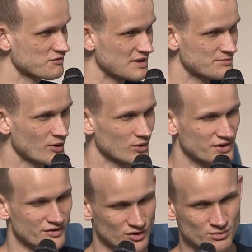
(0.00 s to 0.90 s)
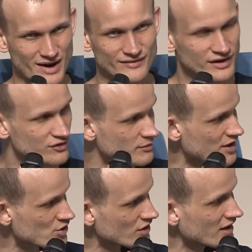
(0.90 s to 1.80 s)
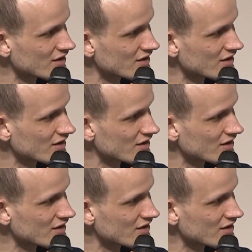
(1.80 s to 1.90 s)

of people with different private information,